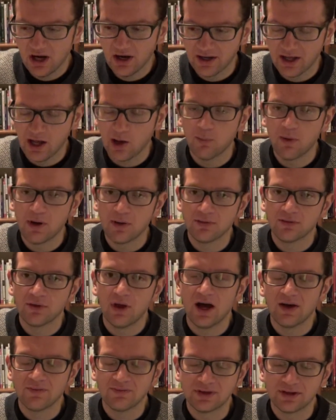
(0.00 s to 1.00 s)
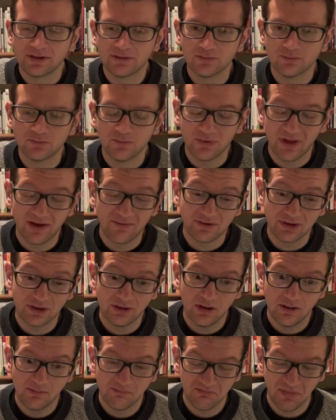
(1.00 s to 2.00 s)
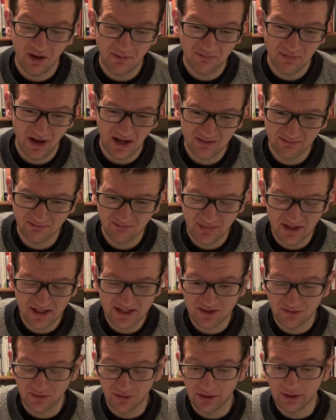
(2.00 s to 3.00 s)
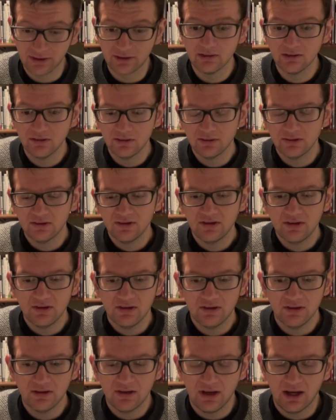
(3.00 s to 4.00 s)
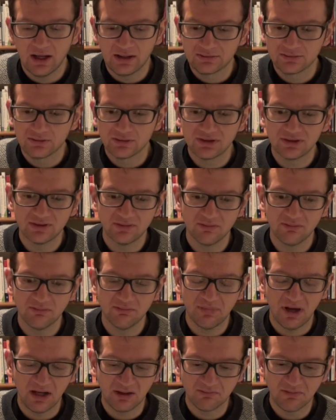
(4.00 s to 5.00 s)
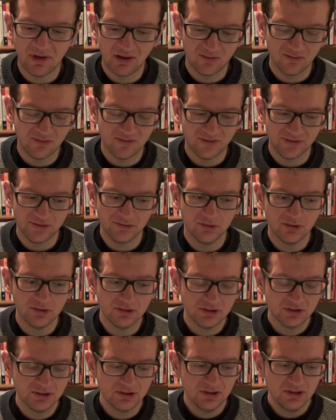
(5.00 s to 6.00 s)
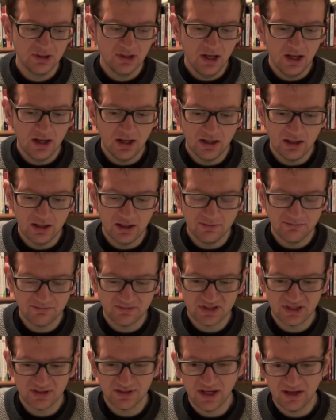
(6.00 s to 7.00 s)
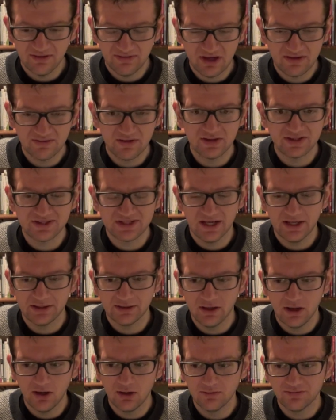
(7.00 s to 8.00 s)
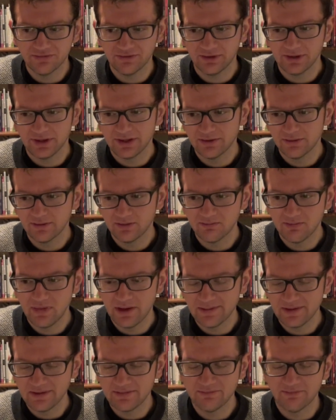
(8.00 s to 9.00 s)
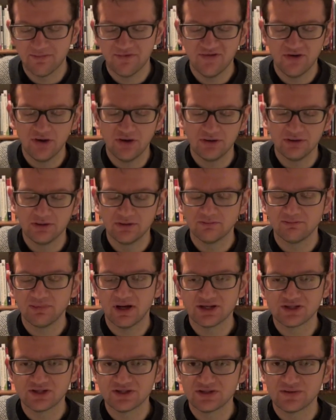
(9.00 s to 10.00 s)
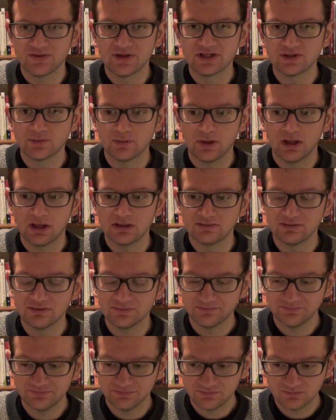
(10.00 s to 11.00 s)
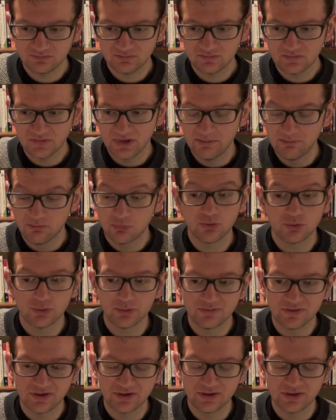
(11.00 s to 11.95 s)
get away with not having a bad bittering and bad mouthfeel. So yeah, 5 out of 10. Hopefully, maybe further batches of this will have improved